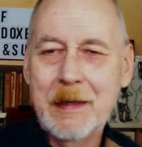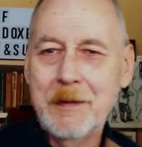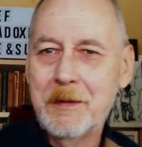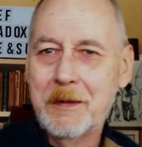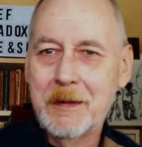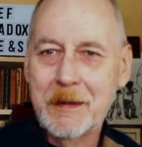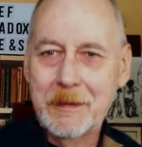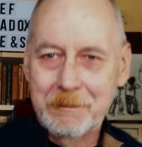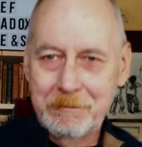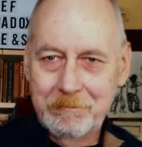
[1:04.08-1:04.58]

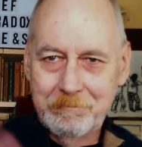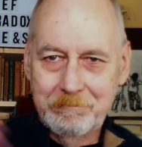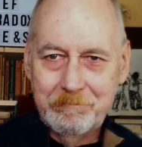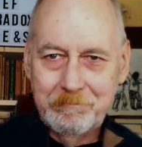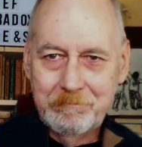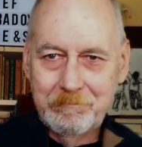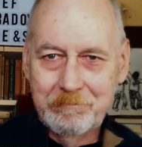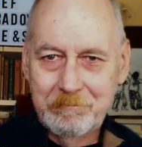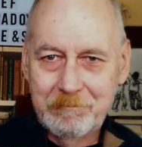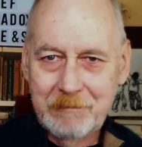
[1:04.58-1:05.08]
or
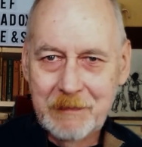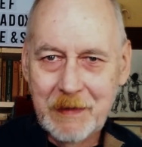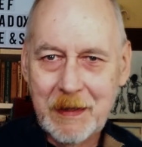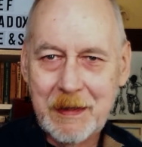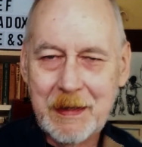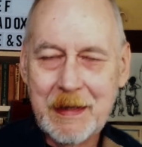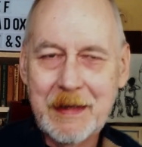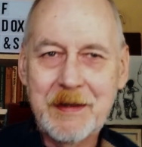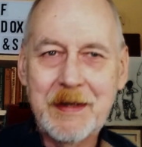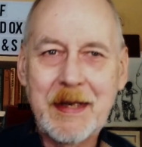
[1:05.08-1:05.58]

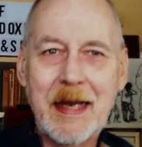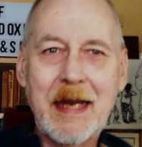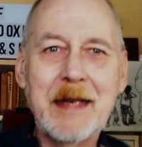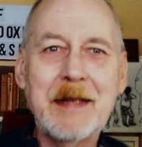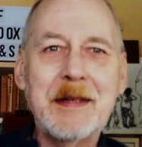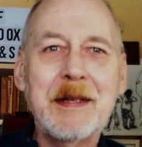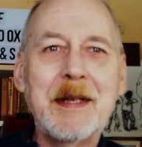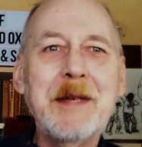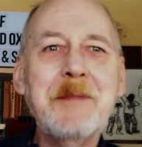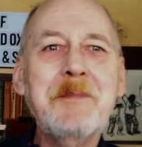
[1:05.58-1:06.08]
not
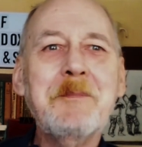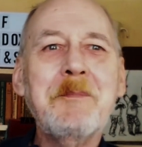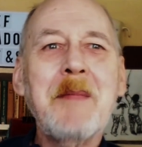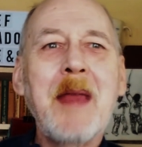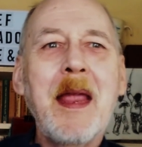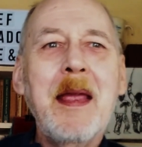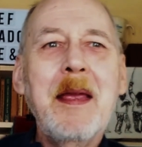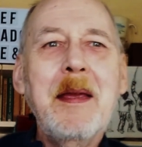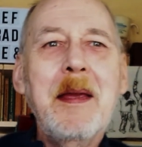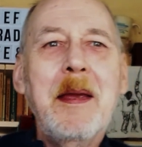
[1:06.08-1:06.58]
exactly,
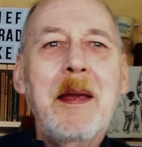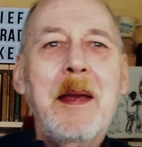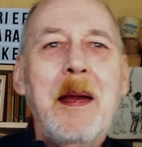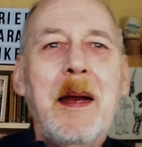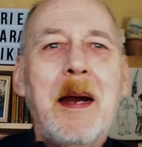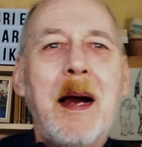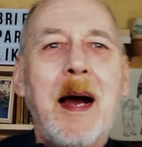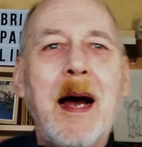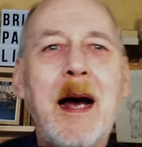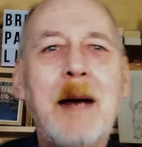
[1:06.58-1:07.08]

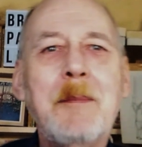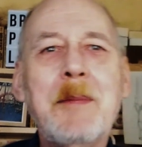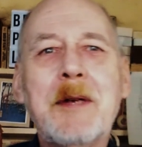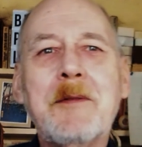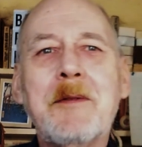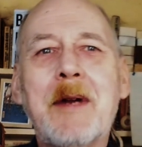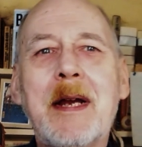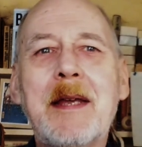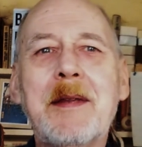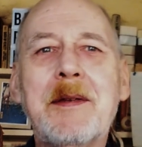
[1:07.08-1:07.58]

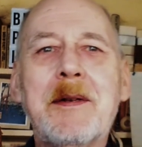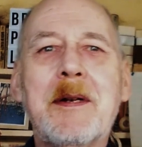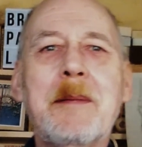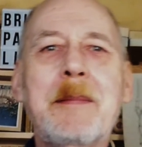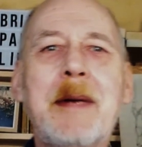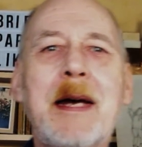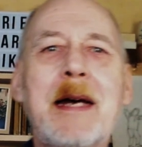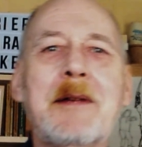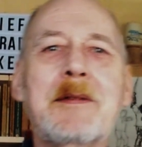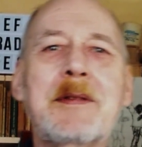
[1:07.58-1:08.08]
but rather
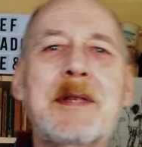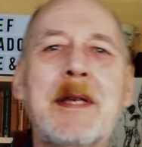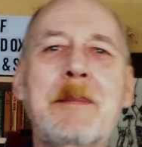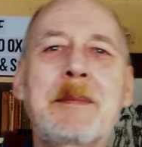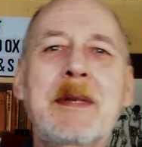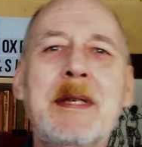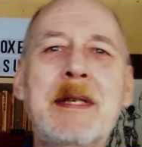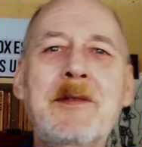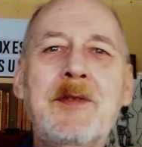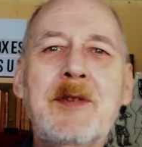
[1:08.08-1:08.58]
about
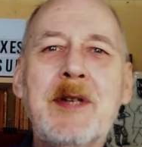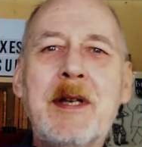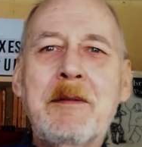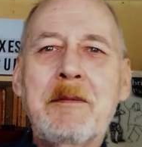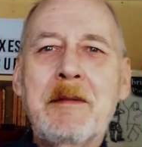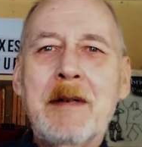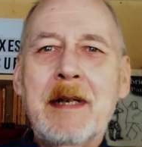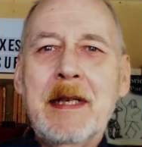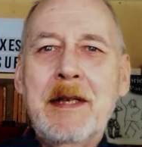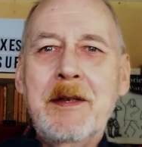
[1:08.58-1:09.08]
something
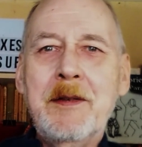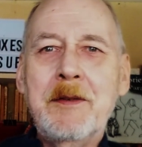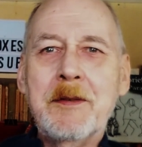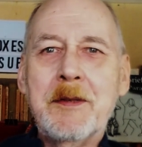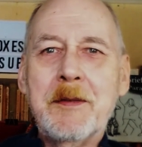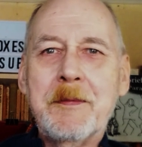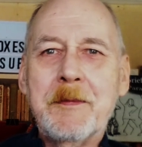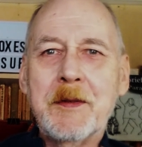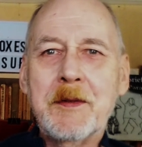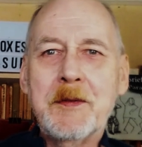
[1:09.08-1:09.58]
generally
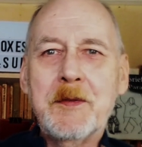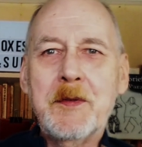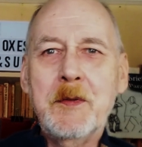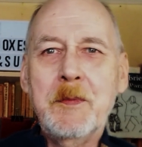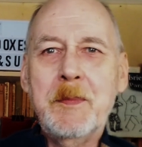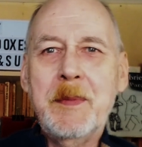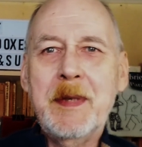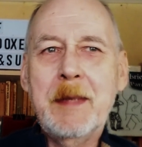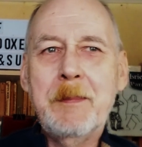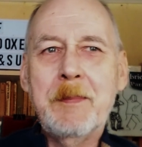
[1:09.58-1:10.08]
useful to
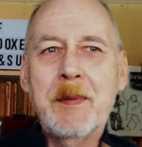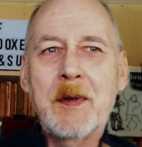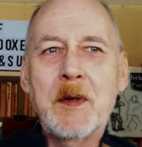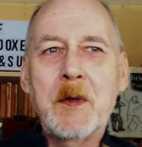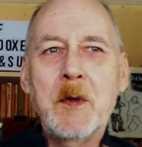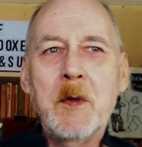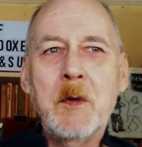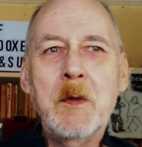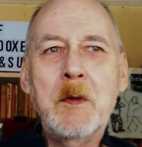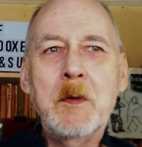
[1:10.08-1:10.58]
people
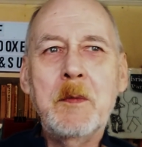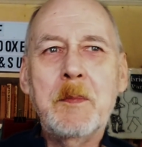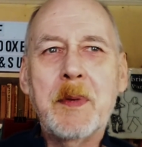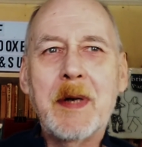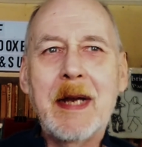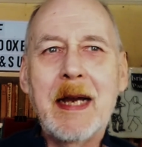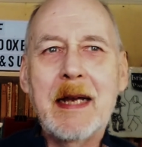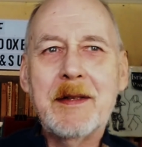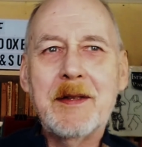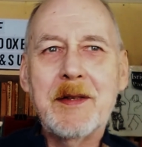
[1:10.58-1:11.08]
who
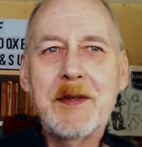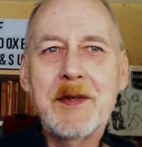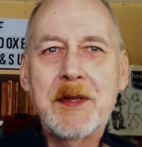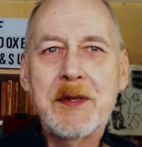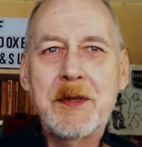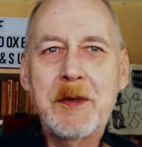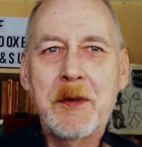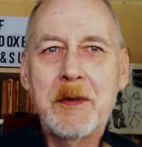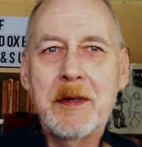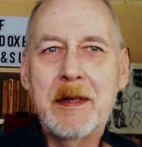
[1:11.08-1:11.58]
practice
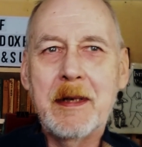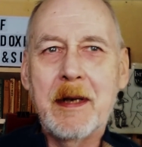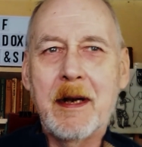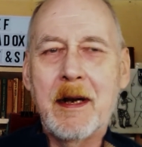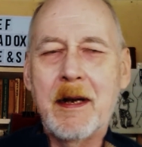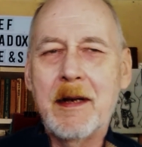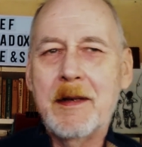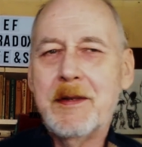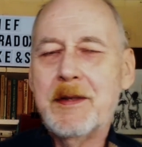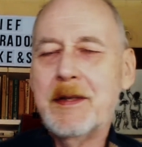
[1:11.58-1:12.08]
sword
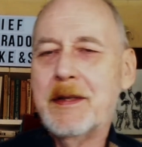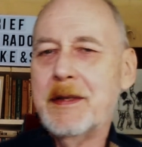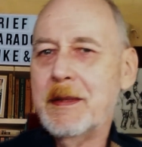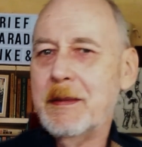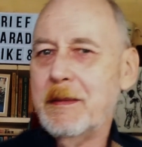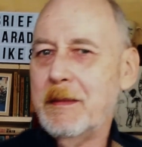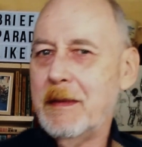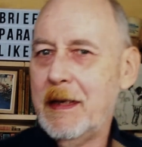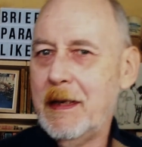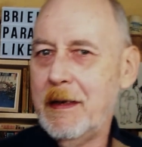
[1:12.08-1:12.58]

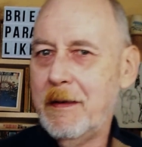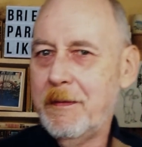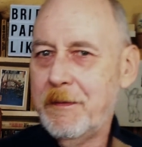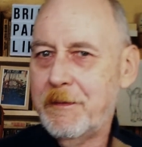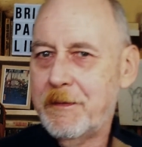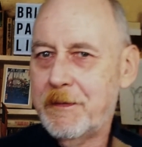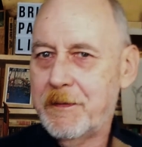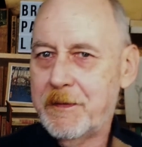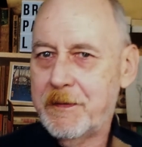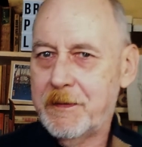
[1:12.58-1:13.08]
arts
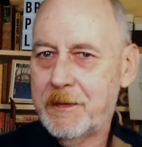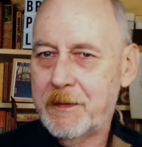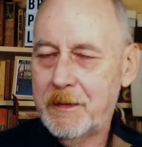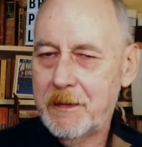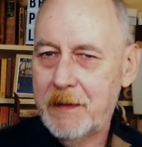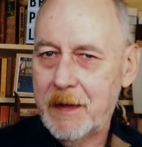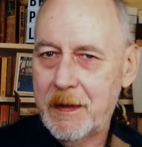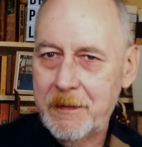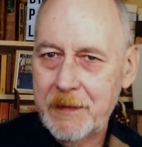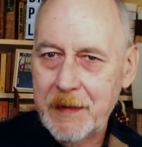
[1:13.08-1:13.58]
if
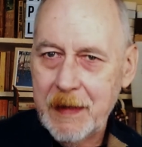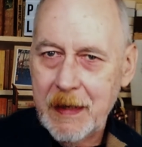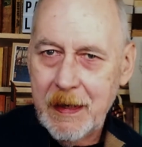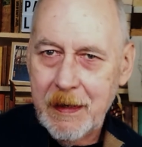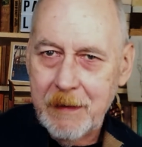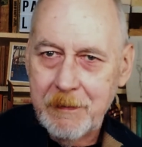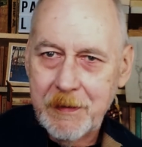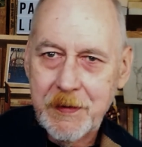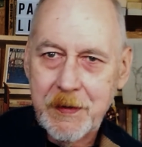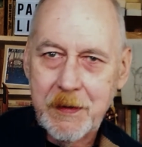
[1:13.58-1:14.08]
they
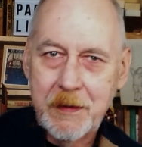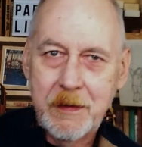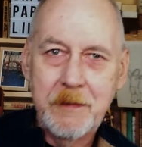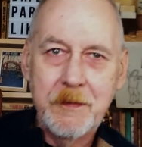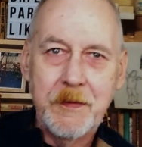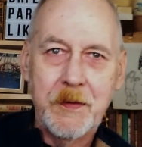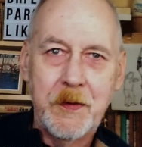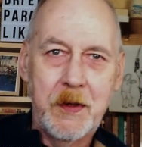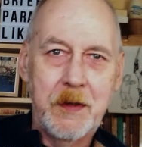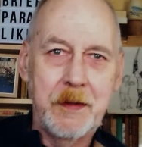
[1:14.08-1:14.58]
have a certain
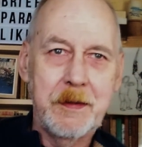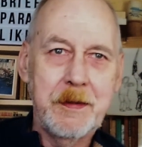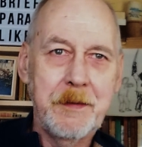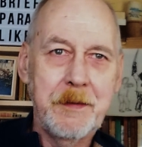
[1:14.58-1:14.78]
fault.